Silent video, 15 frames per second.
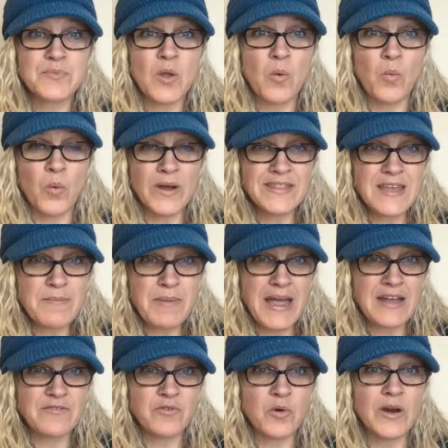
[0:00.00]
what they
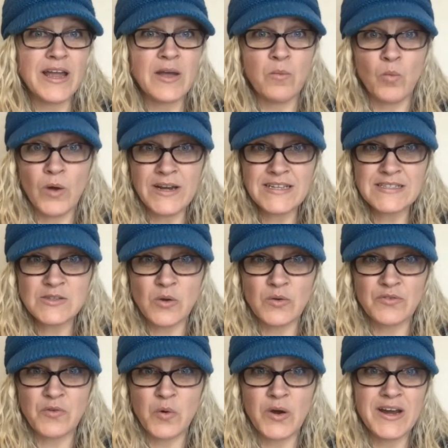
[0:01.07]
paid for it, and what it
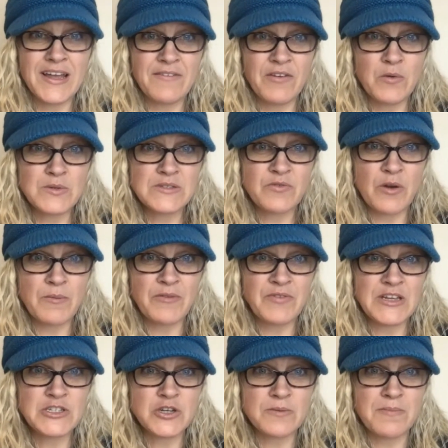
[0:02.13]
sold for, if it was from a
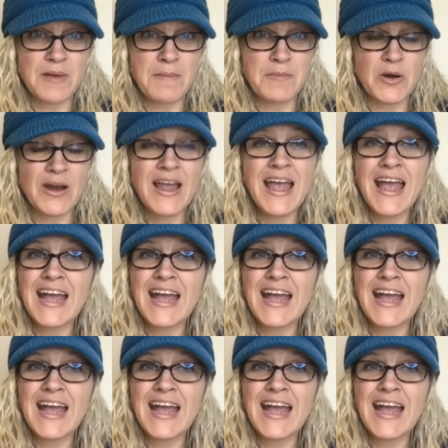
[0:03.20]
featured member,